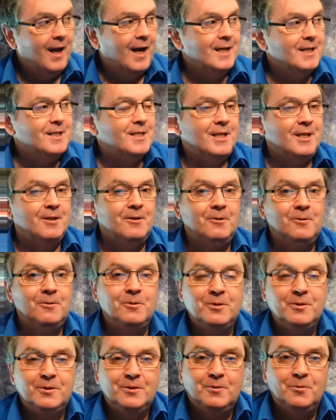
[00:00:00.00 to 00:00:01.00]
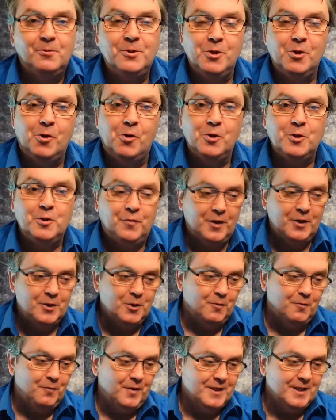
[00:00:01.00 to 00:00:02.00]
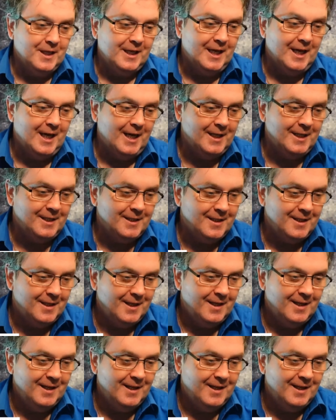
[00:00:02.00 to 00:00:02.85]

I still go to Oxford as often as I can